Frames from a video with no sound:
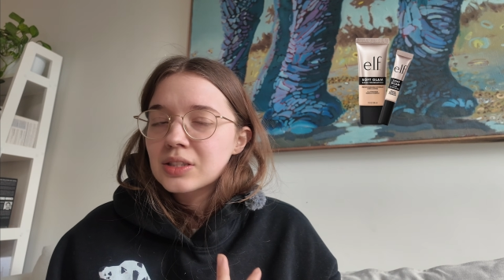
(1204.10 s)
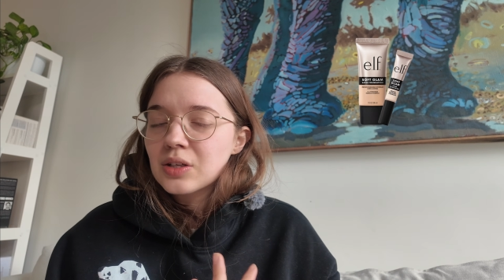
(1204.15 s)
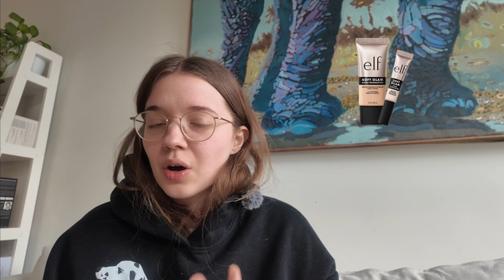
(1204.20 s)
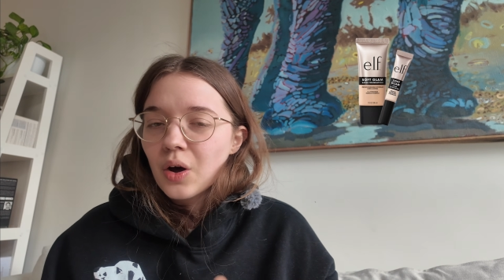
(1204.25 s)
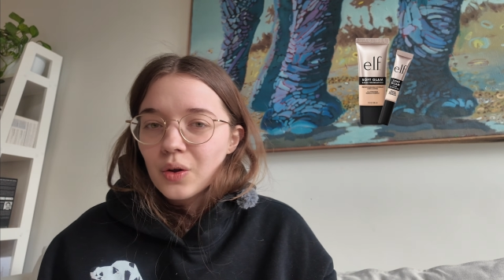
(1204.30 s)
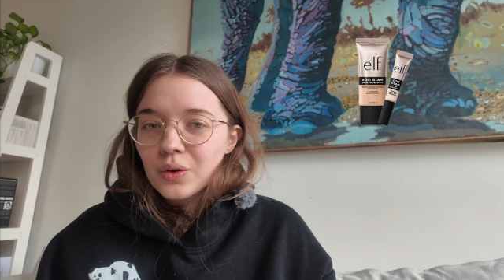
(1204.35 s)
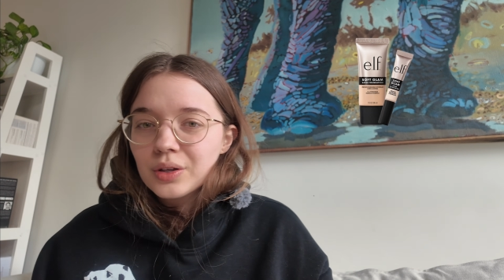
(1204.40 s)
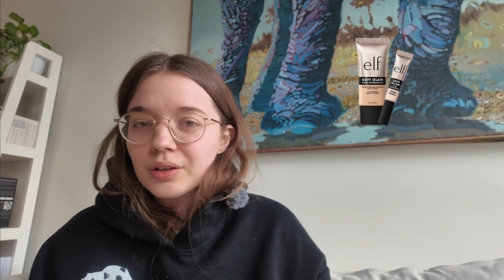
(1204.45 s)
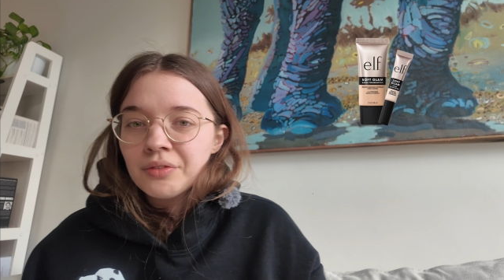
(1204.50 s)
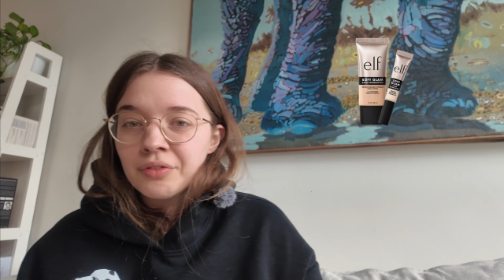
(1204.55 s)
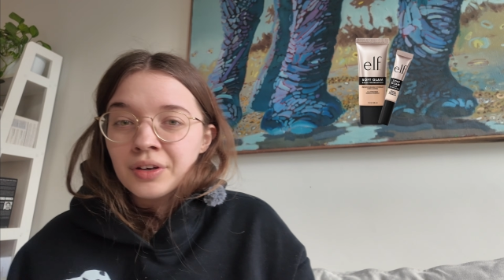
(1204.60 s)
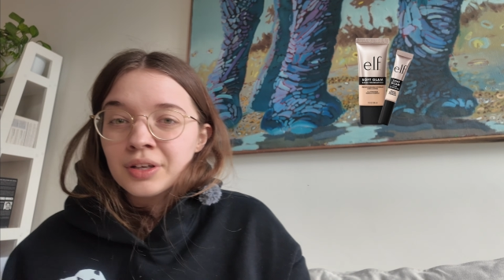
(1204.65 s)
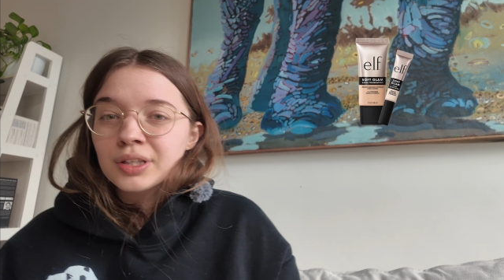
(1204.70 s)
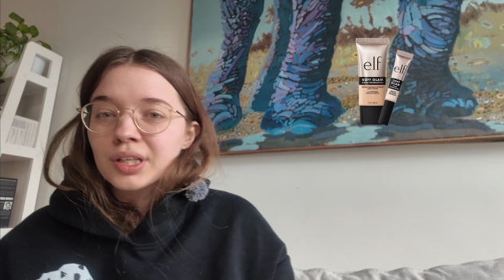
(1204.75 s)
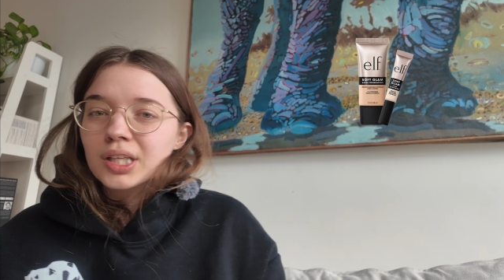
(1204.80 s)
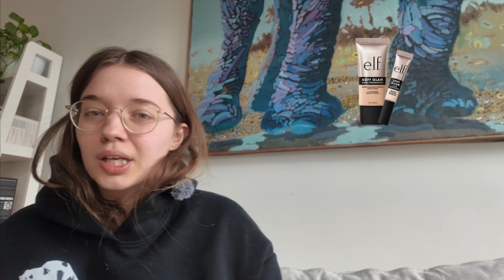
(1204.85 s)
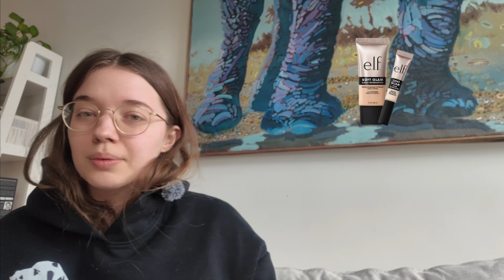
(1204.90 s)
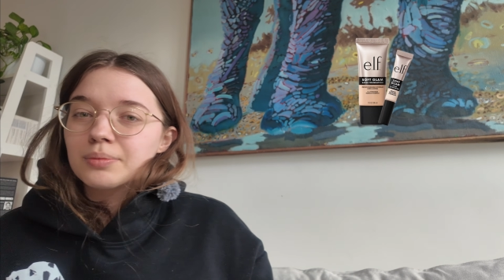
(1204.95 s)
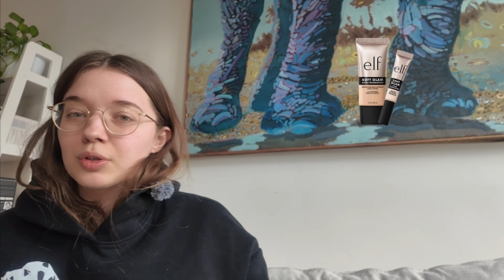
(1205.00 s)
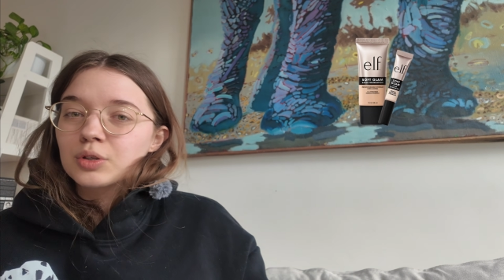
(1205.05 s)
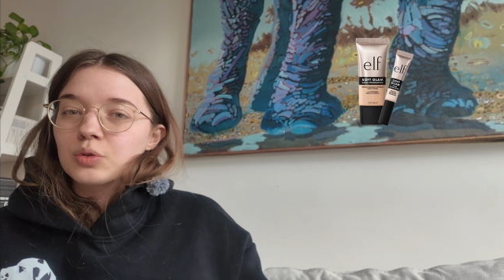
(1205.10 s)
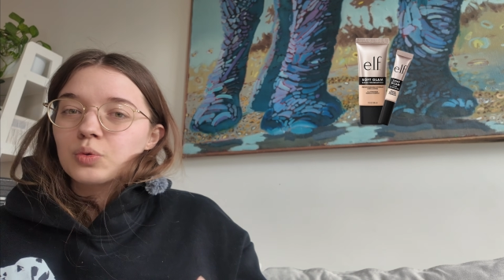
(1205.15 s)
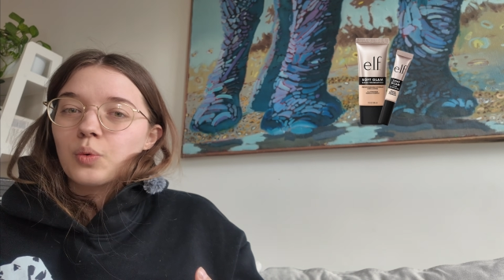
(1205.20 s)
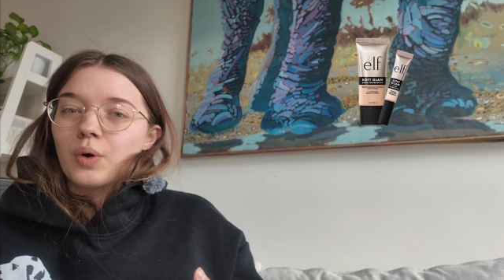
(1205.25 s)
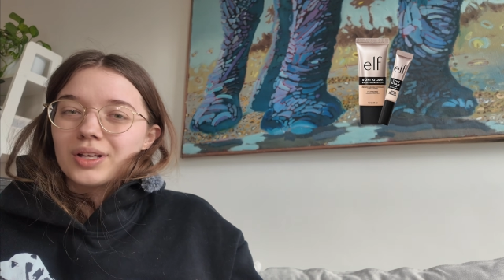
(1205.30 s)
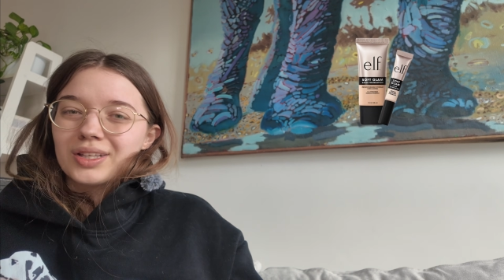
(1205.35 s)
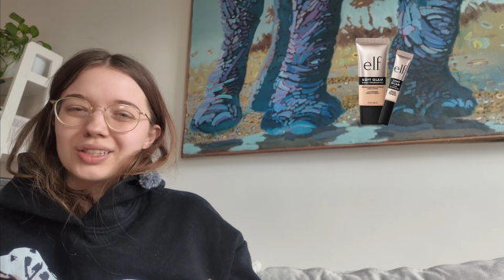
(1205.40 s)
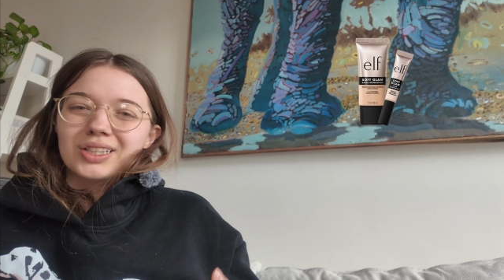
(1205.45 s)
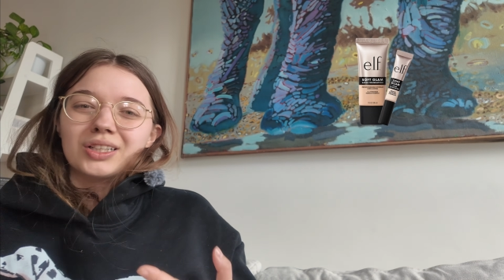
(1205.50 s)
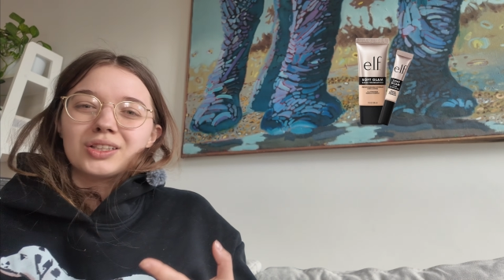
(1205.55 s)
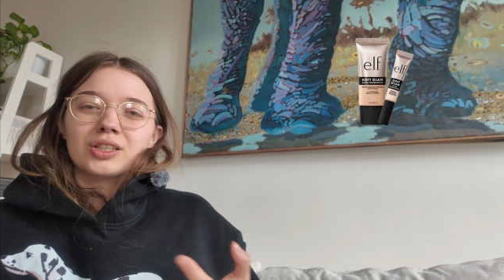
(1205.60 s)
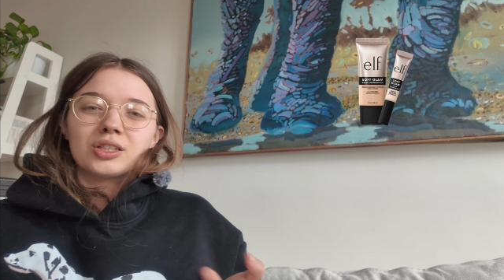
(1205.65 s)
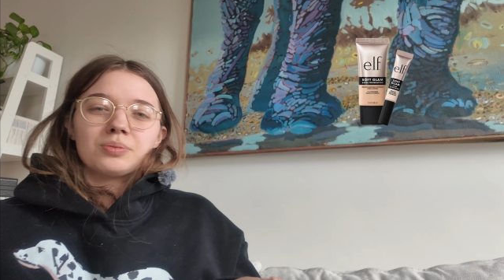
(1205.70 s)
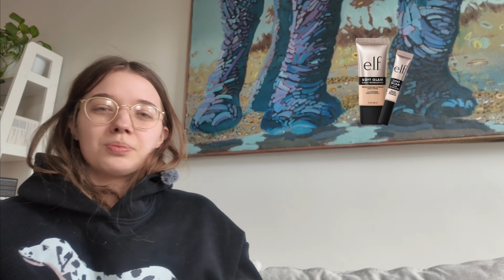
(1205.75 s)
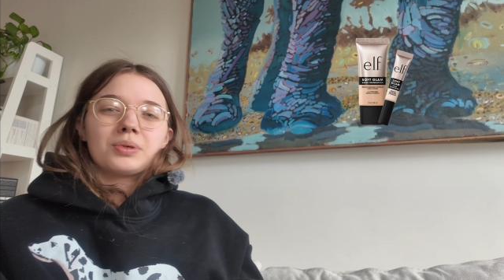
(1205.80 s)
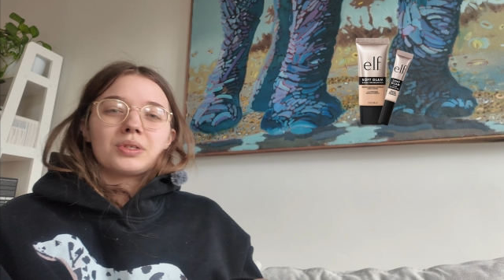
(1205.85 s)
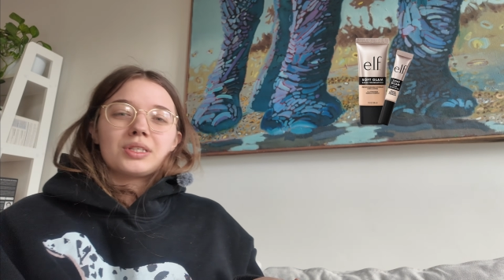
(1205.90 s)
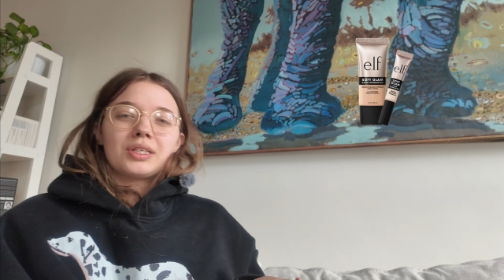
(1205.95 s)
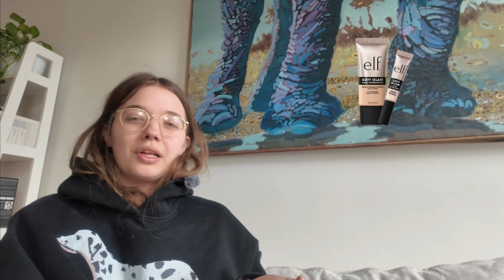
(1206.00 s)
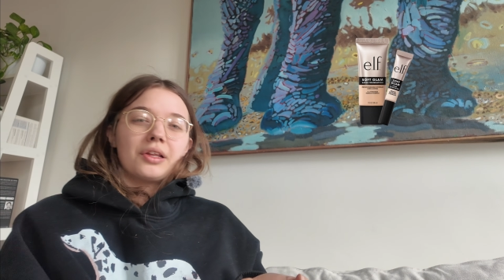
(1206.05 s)
is the only thing that I'm not
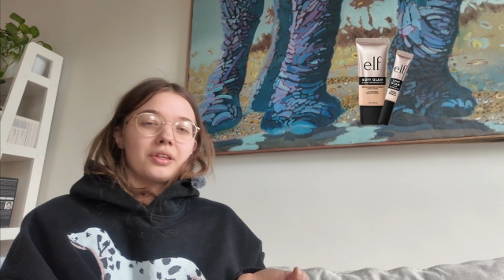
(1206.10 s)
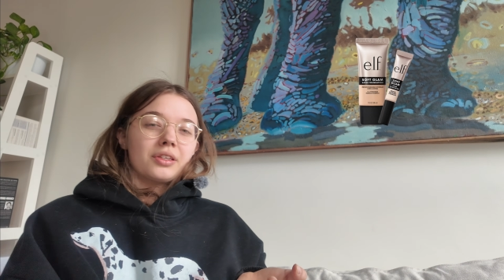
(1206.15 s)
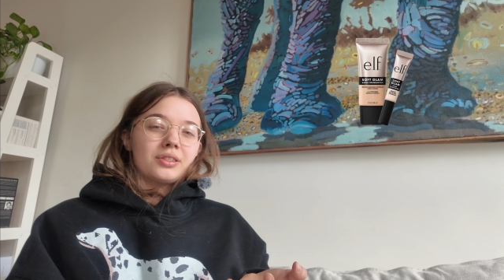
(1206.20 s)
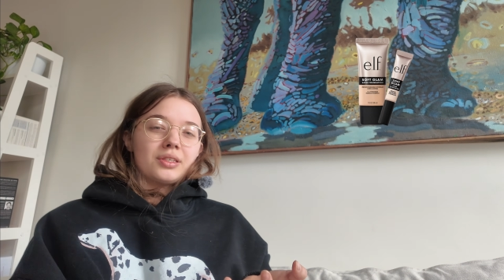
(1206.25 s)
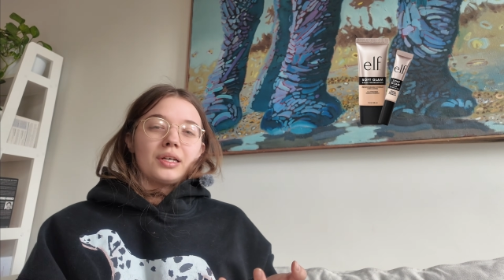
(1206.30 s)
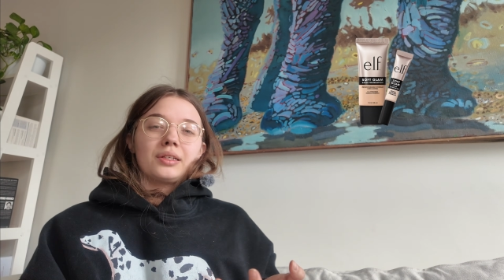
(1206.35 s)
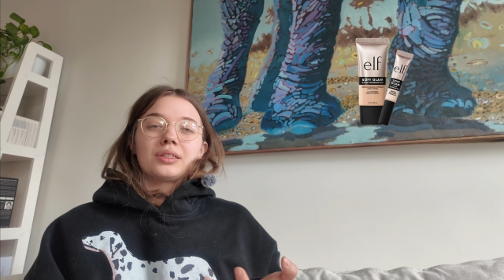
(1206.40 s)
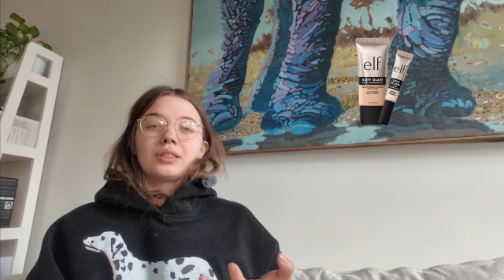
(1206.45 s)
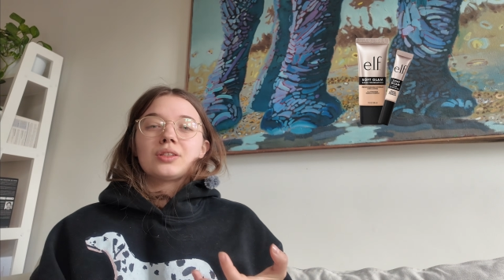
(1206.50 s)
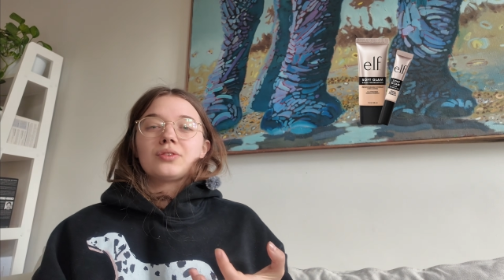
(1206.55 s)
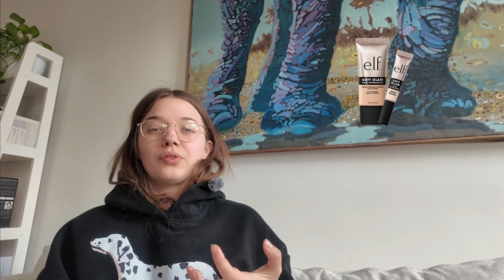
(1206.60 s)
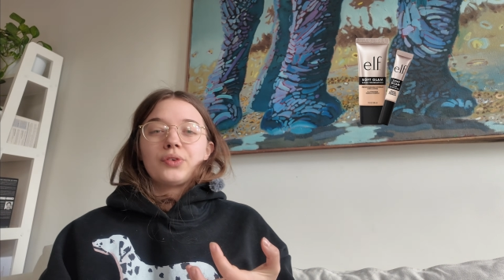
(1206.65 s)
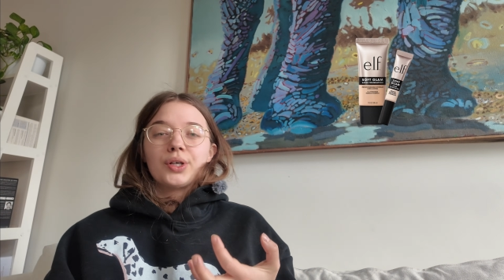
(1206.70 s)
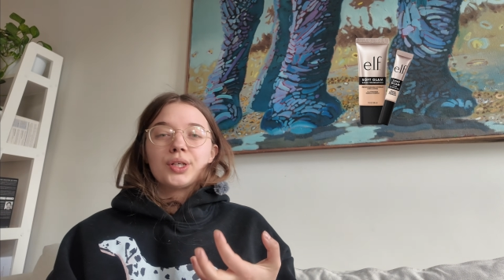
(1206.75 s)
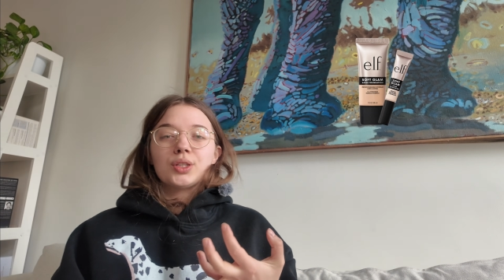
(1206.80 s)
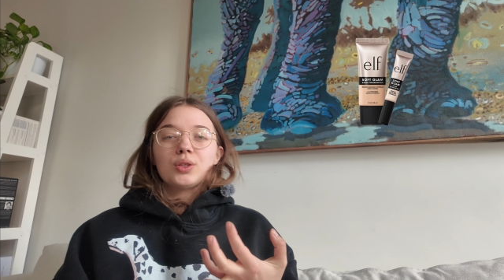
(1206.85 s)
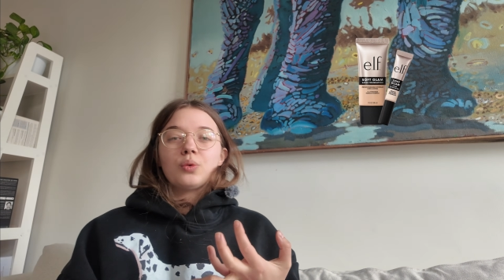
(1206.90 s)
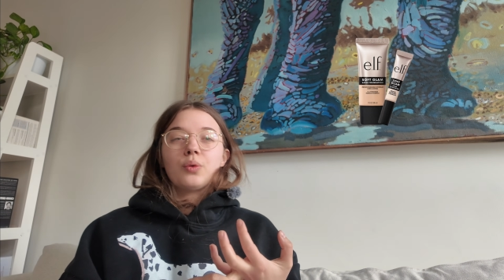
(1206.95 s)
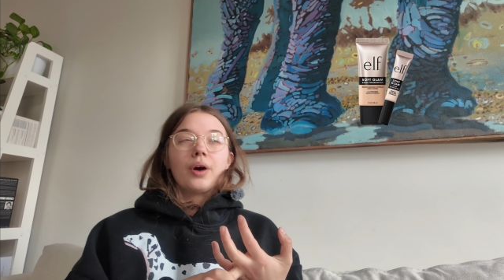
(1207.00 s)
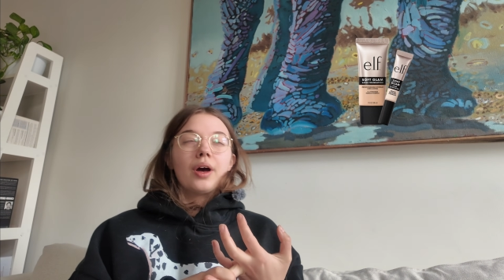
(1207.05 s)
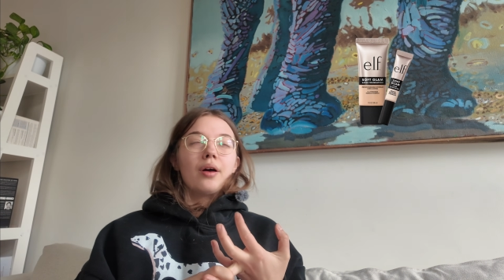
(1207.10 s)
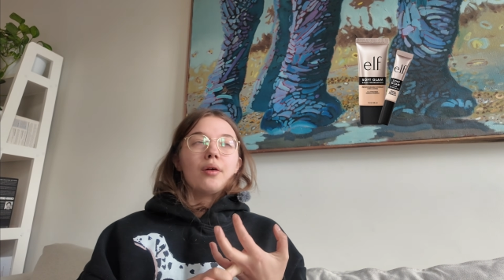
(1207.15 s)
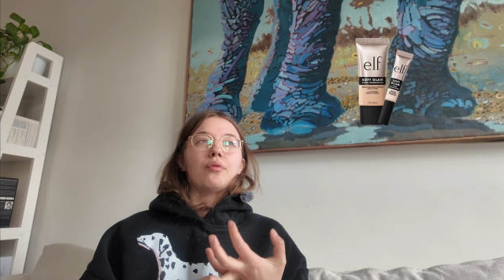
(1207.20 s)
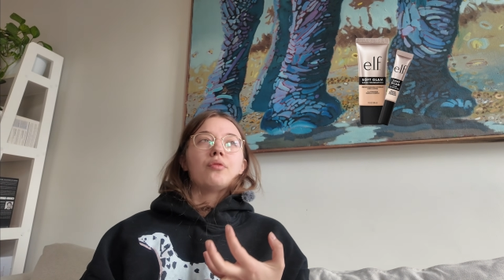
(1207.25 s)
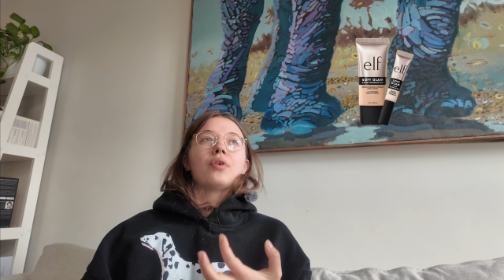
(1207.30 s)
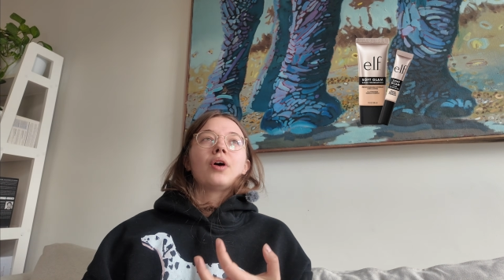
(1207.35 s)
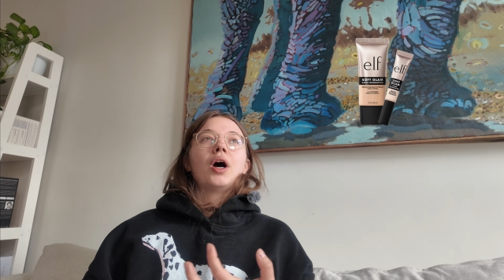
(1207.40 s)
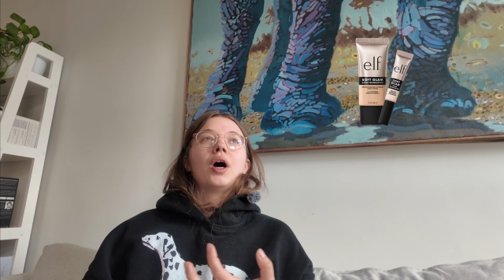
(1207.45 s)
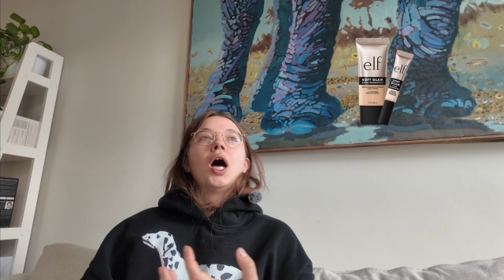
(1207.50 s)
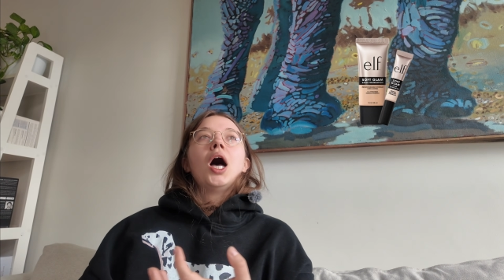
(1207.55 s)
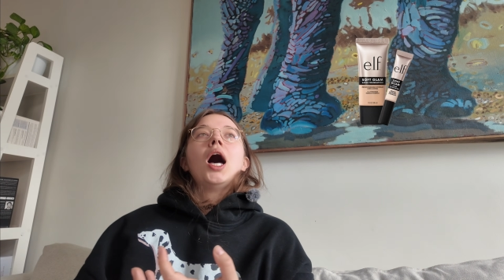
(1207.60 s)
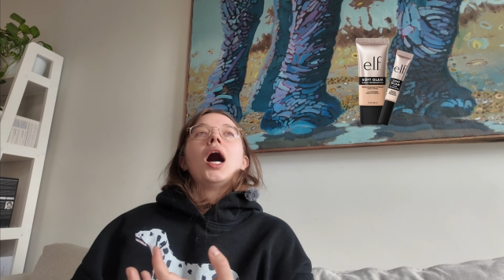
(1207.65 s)
100% satisfied with.